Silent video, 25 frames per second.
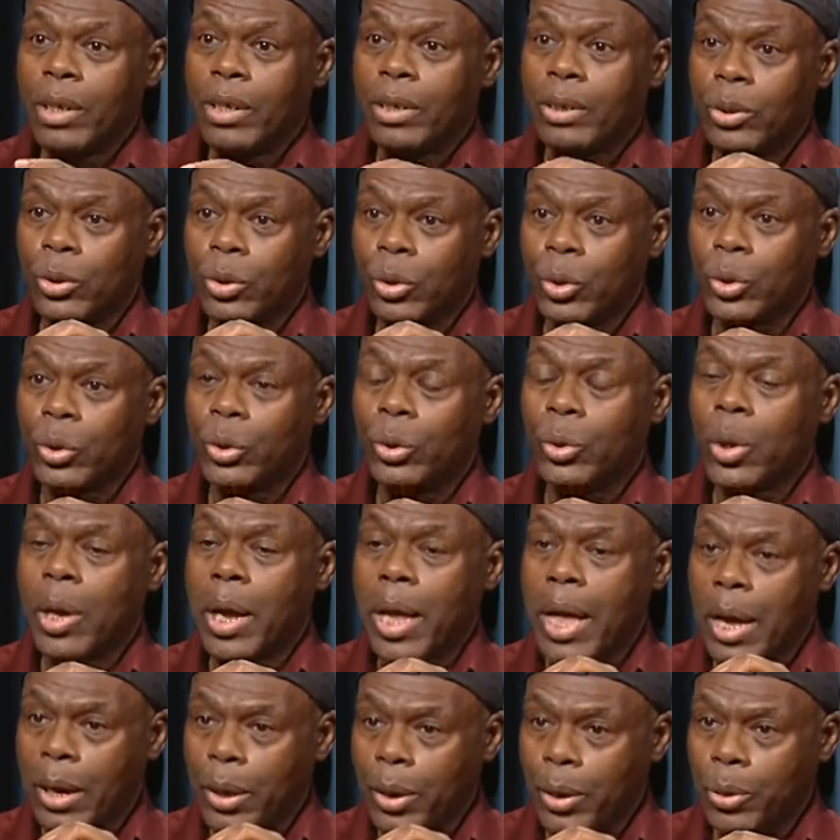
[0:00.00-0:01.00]
social
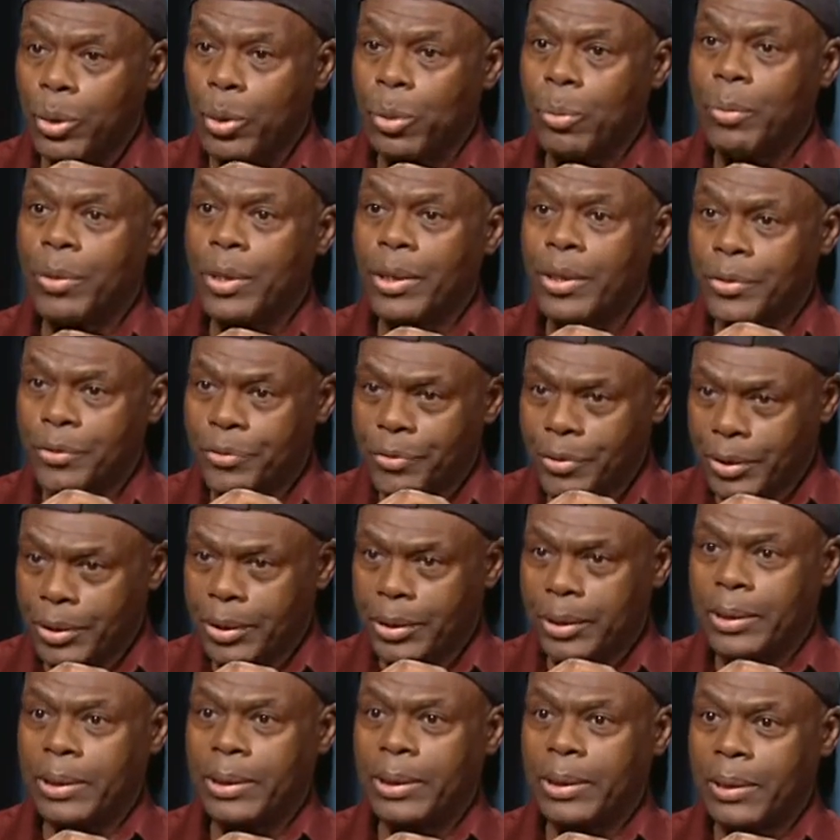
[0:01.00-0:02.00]
economic
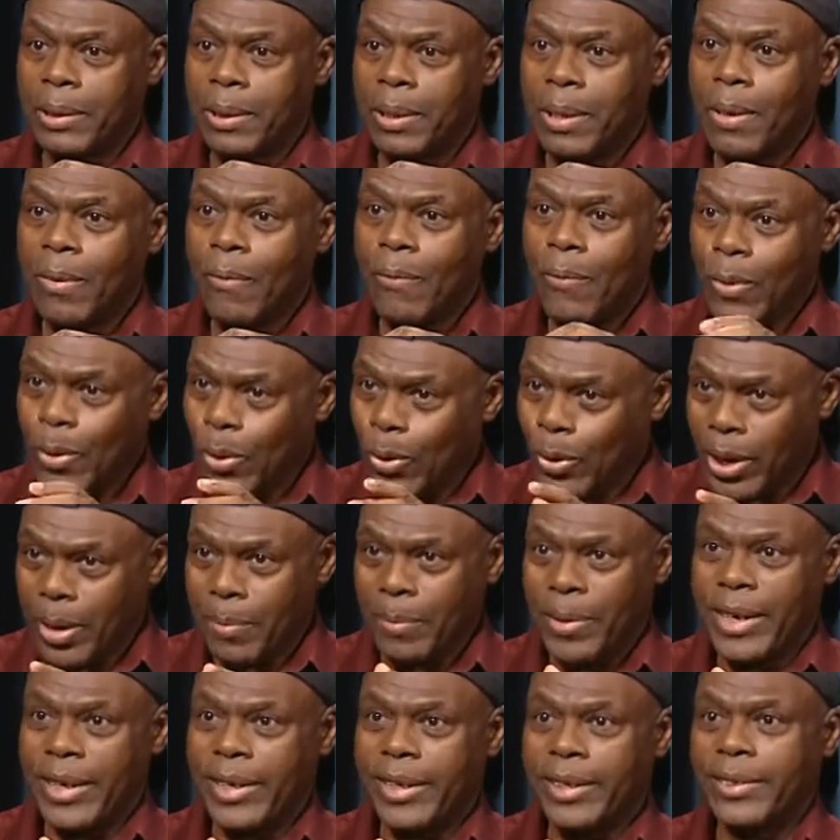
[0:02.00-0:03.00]
justice for all
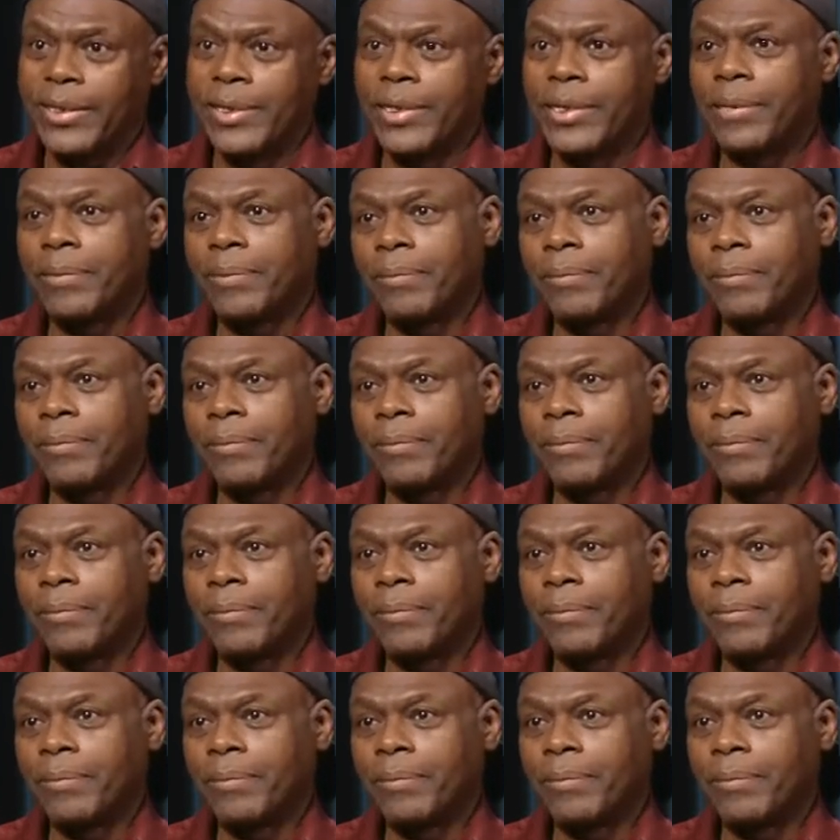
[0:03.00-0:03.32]
Americans.